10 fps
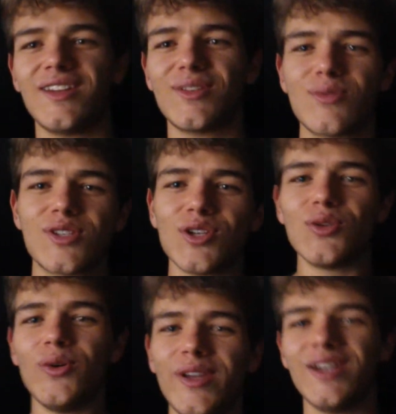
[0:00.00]
and it was
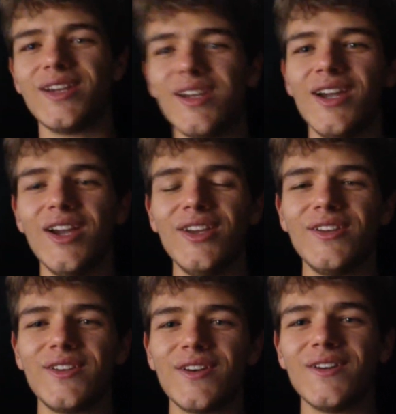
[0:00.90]
annoying,
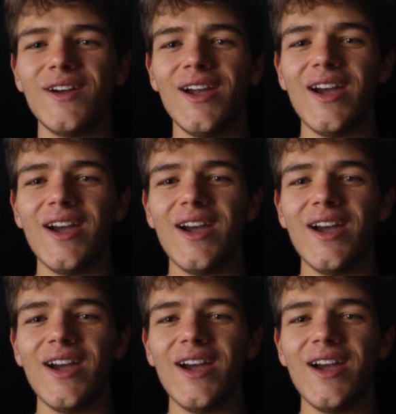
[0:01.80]
you know.